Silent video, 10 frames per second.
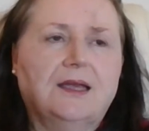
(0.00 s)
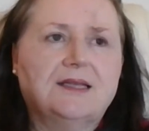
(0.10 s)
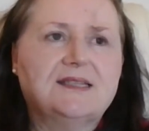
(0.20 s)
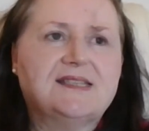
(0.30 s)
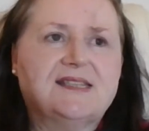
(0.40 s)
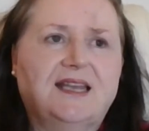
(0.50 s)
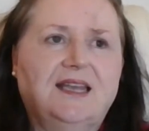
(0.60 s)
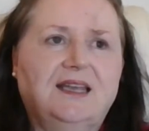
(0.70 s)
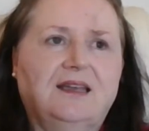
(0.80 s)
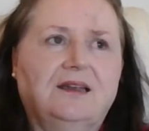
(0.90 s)

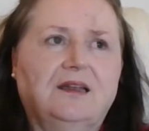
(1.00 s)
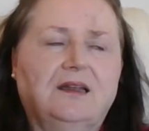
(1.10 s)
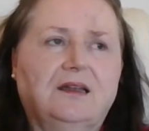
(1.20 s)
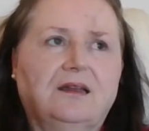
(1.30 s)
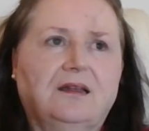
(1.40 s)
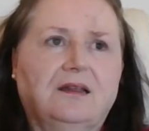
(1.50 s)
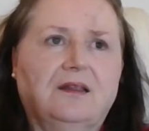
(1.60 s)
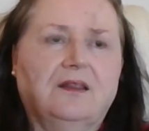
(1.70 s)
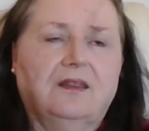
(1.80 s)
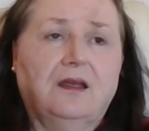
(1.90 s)
see
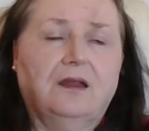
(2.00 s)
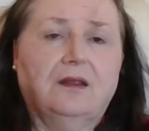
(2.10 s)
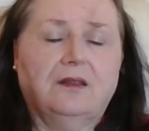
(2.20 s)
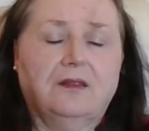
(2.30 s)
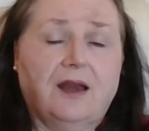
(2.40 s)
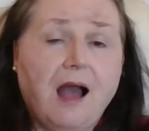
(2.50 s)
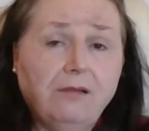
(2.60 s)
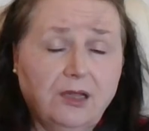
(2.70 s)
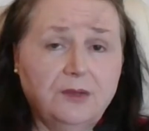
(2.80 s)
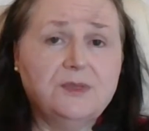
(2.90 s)
their
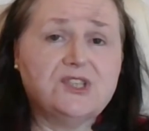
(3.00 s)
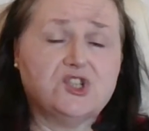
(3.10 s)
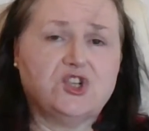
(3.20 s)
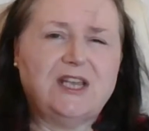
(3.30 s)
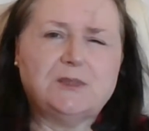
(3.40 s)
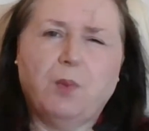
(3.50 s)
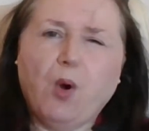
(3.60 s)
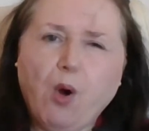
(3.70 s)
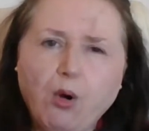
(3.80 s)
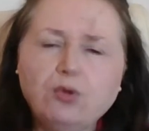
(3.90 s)
alchemist traits, but
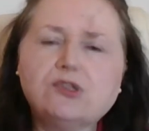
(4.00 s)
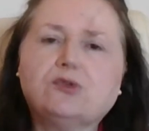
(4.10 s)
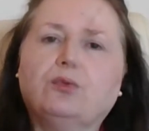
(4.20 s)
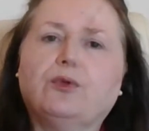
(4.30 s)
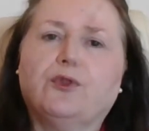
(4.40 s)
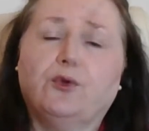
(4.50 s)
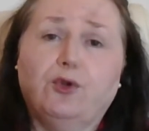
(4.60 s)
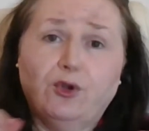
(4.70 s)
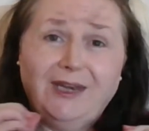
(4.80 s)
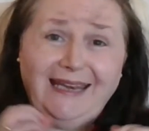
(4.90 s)
also their
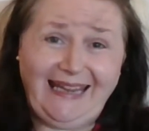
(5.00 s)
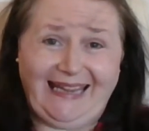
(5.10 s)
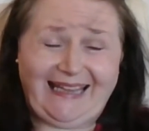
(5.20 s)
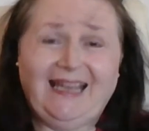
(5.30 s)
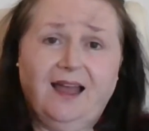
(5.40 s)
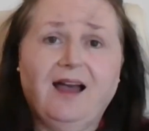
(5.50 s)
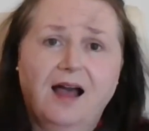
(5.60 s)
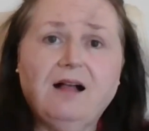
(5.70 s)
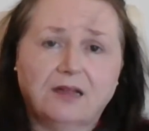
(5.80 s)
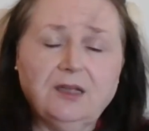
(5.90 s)
unique
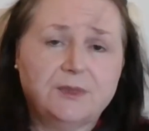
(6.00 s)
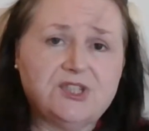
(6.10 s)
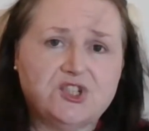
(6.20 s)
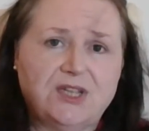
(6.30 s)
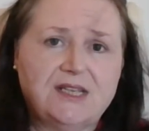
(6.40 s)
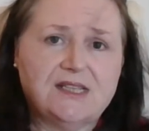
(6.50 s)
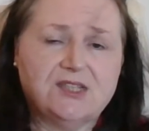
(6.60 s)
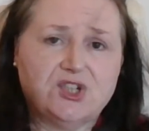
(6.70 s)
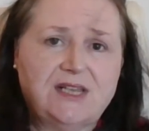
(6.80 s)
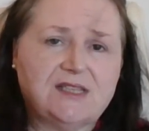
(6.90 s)
alchemist
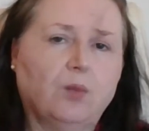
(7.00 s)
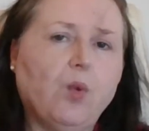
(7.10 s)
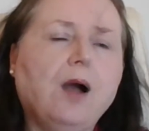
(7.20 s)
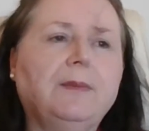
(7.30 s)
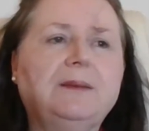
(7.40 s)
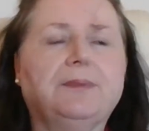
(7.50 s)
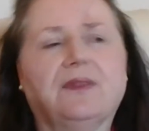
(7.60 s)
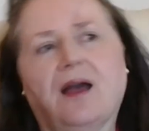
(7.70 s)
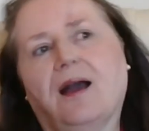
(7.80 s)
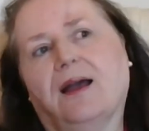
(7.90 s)
traits. And what I mean by
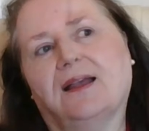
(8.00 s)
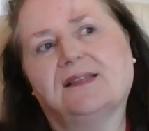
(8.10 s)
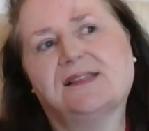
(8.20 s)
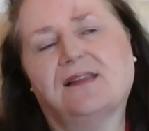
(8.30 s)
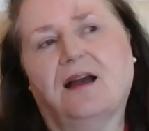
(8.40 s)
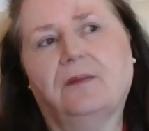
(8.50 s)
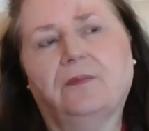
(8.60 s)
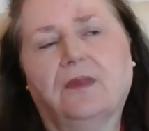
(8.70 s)
that is that